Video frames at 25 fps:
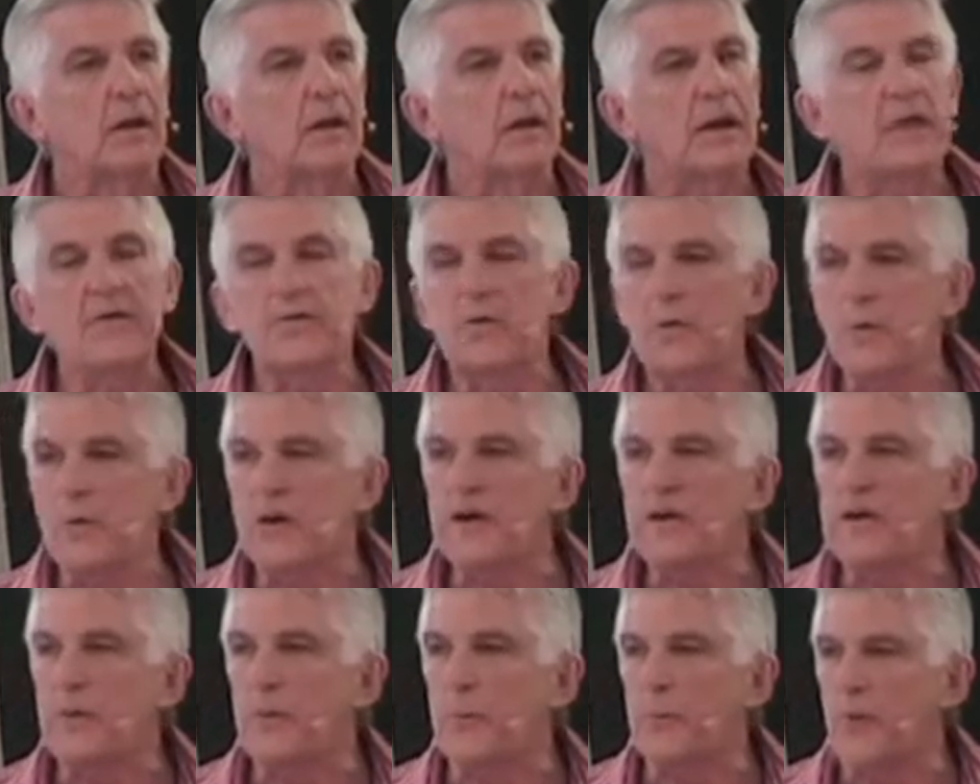Even
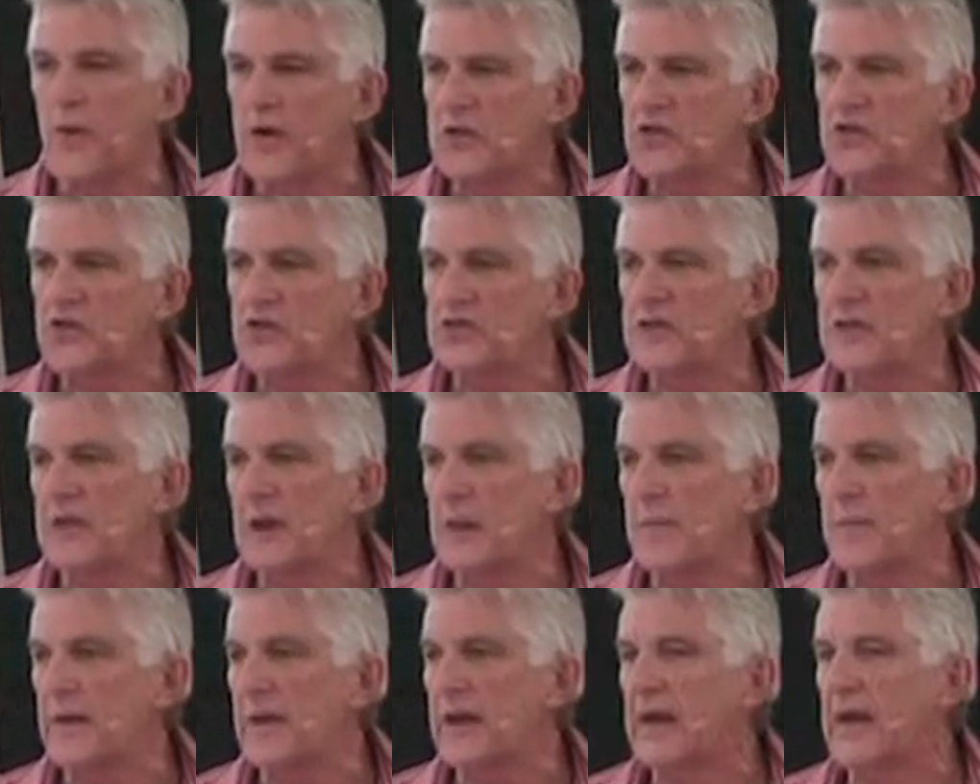when the pressures
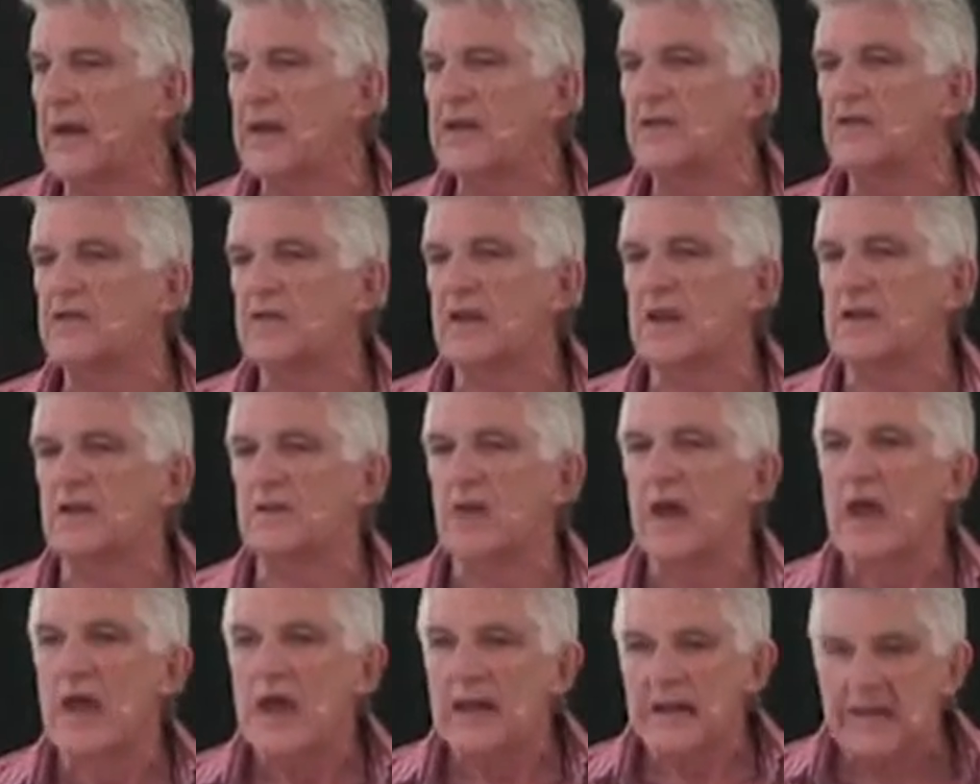come against
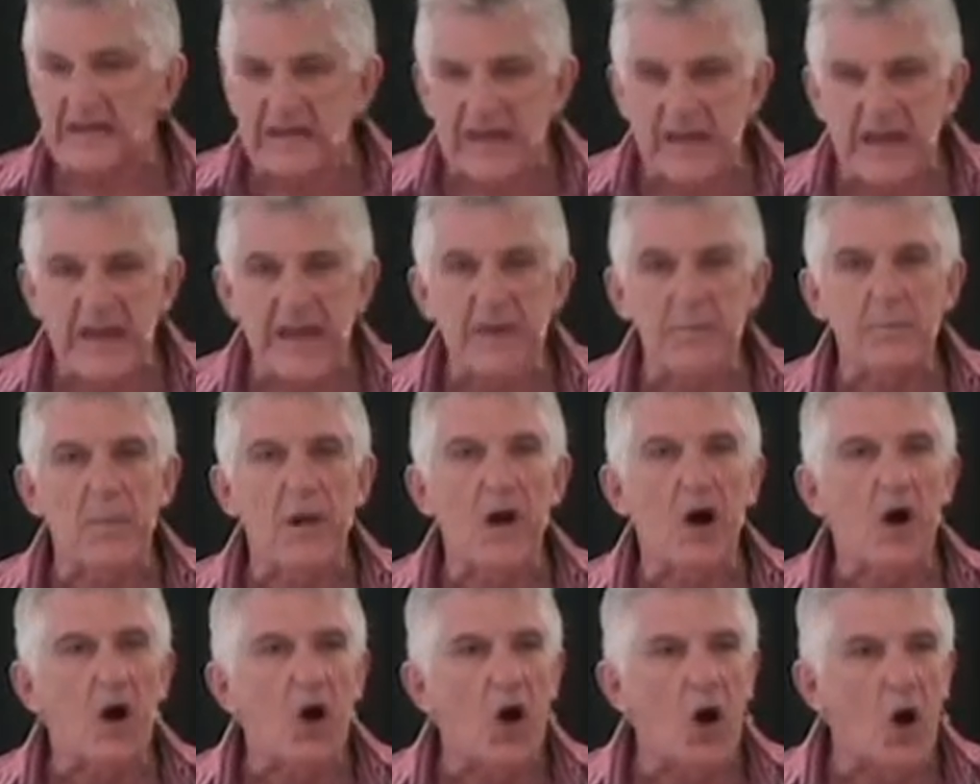us,
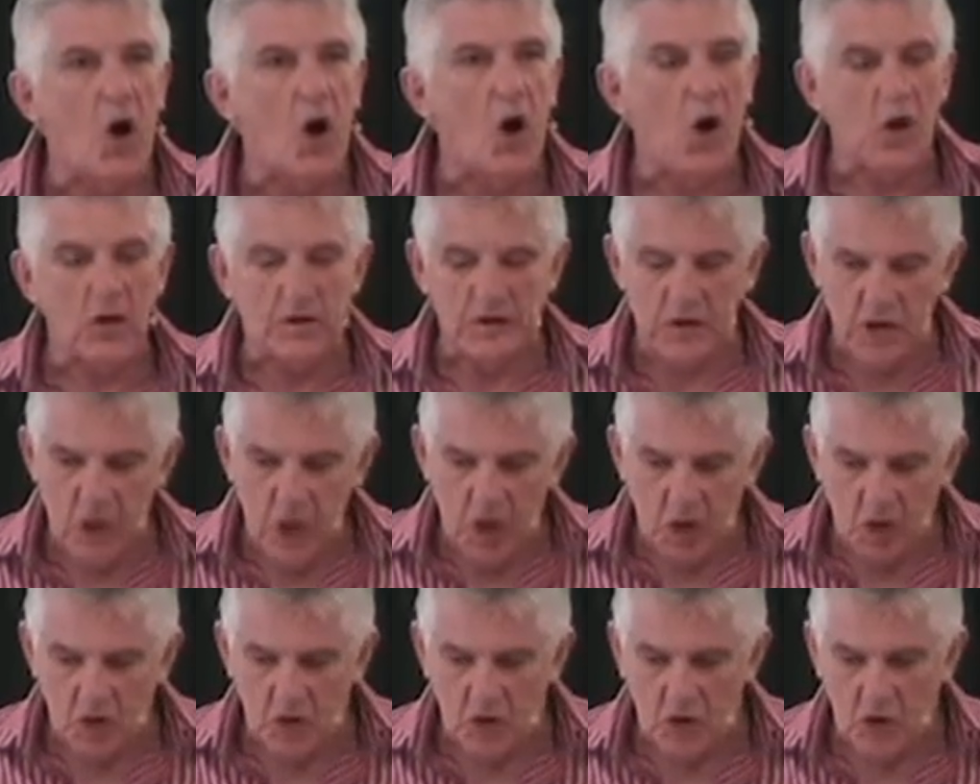keep
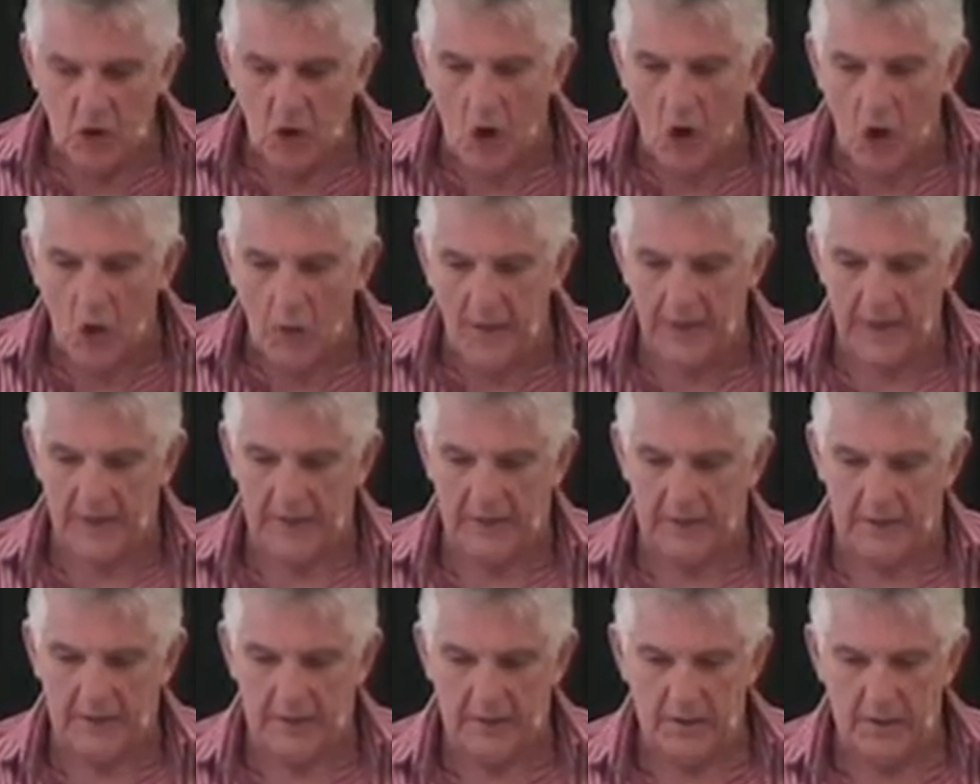on
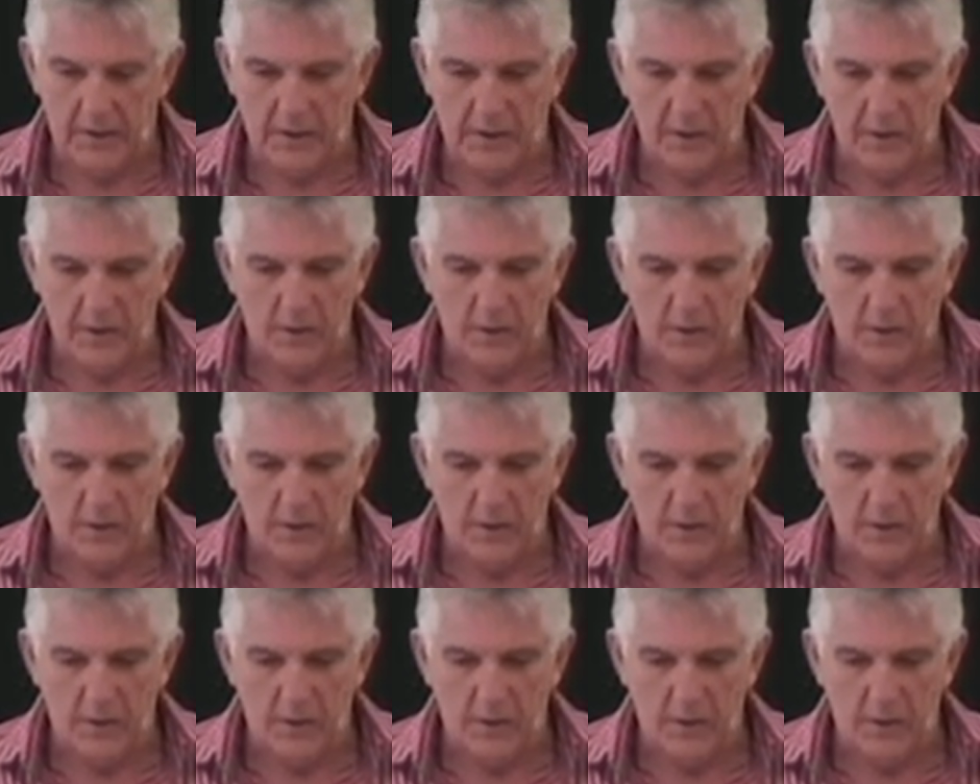going.